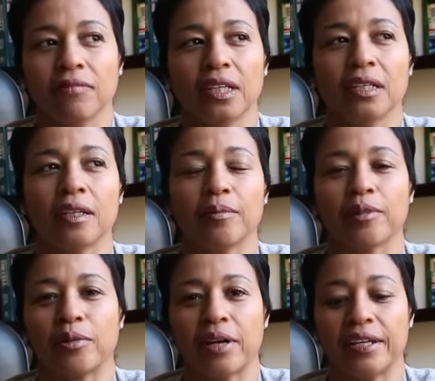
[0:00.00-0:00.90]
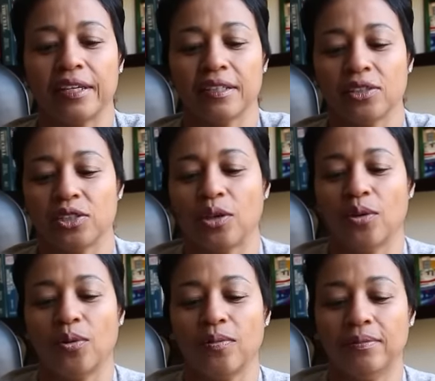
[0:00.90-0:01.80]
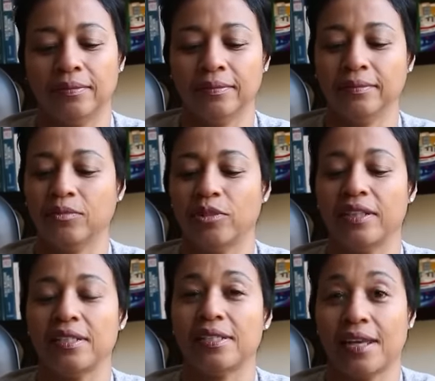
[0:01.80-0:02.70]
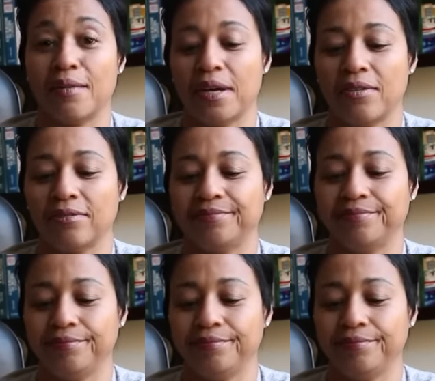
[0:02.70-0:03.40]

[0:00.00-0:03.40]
ended up regretting it. So when these came out,